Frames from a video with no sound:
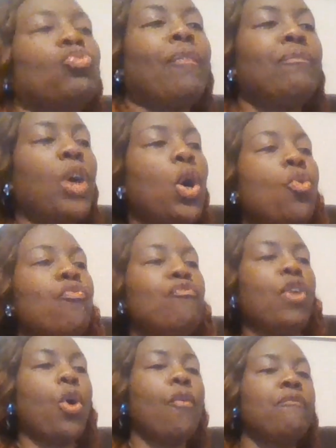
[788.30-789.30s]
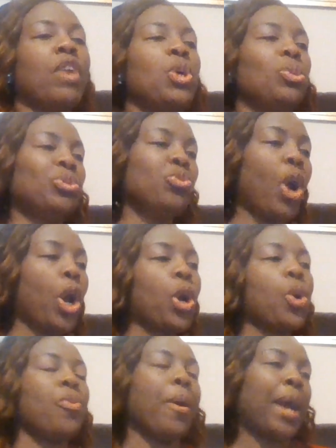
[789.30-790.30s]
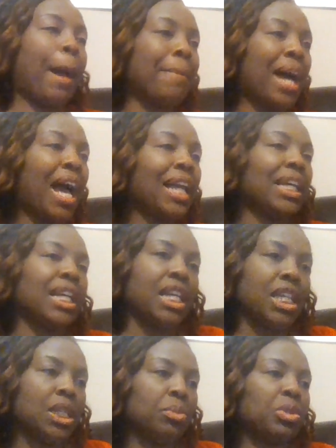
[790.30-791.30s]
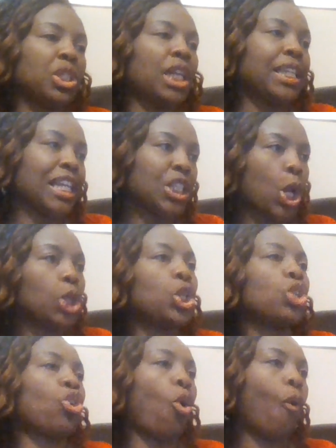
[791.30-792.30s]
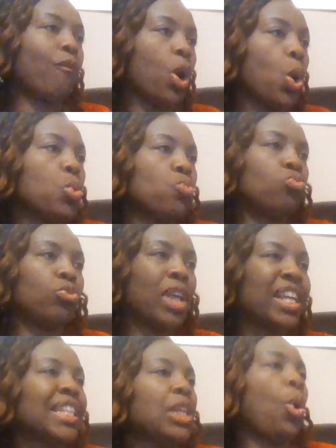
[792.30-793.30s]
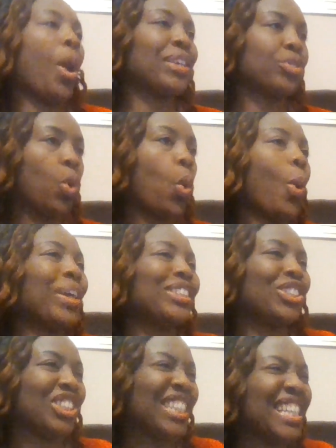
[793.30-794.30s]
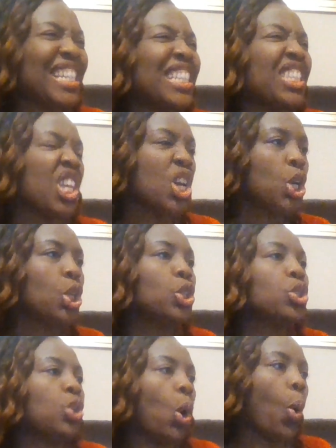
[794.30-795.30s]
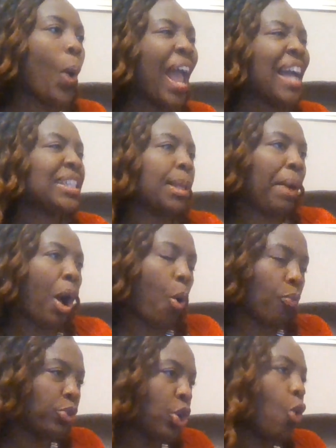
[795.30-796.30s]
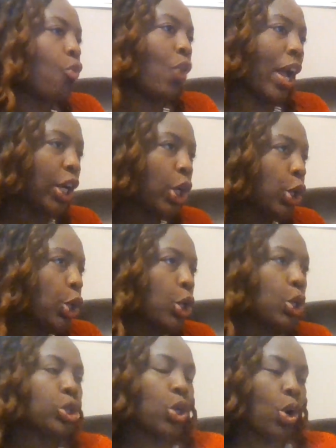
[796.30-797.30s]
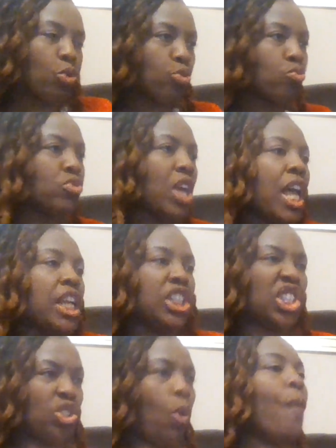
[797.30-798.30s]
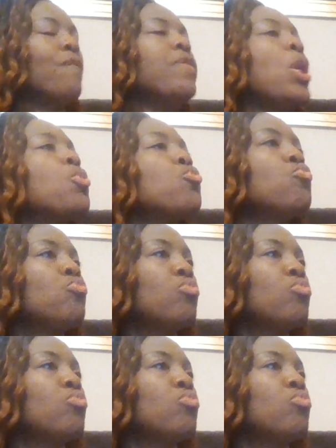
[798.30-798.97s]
Vote. You heard what Kamala and him said. They said just go vote. They said don't ask no questions. Don't ask about Joe record. Don't do nothing. Just go vote.